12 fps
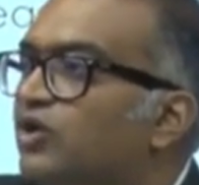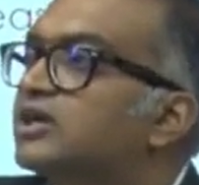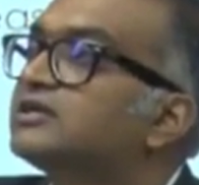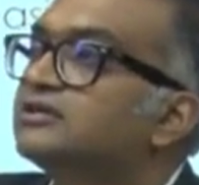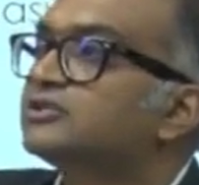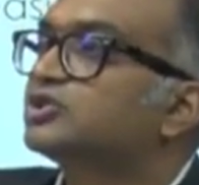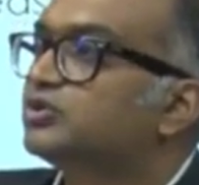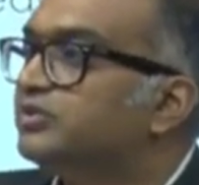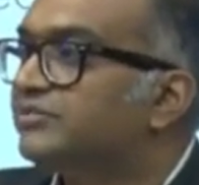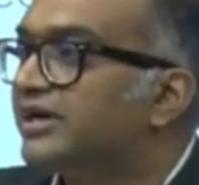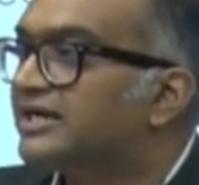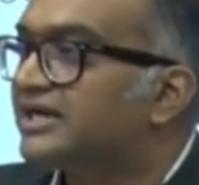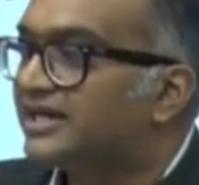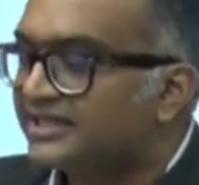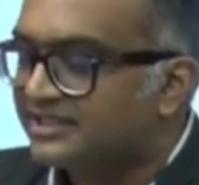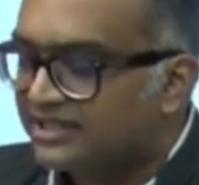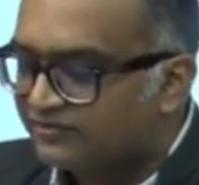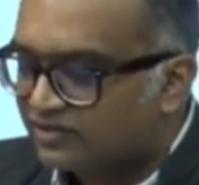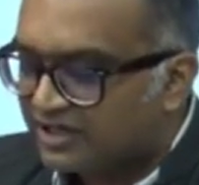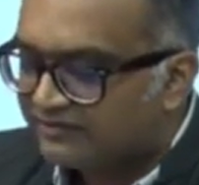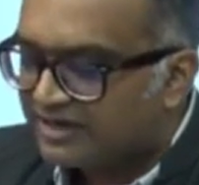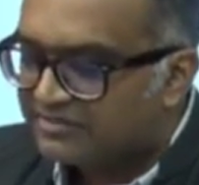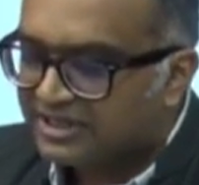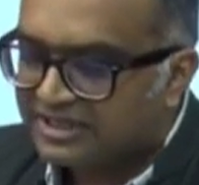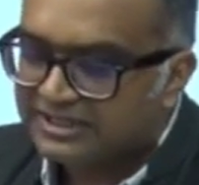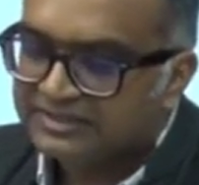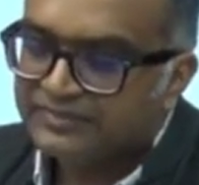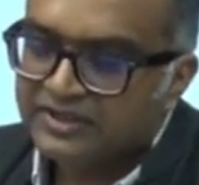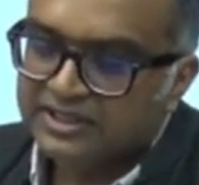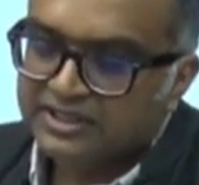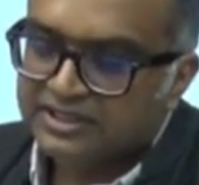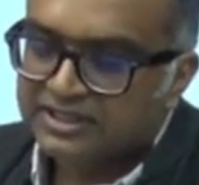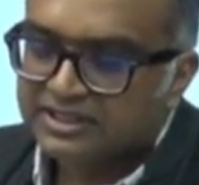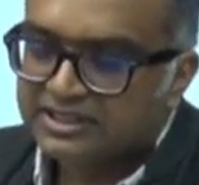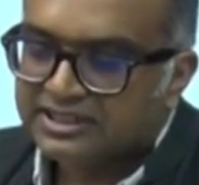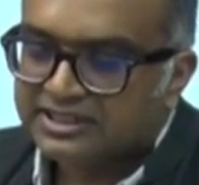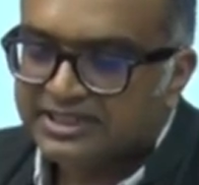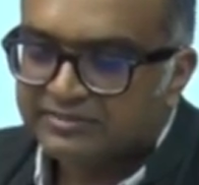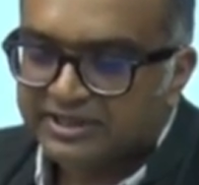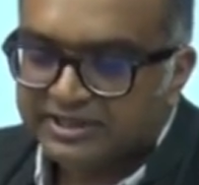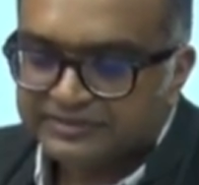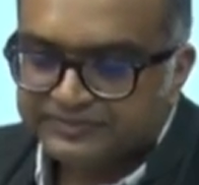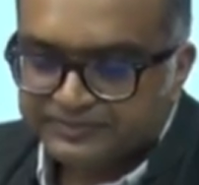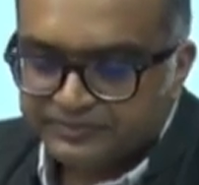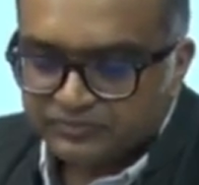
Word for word: what should be my criteria for environmental uh, labeling?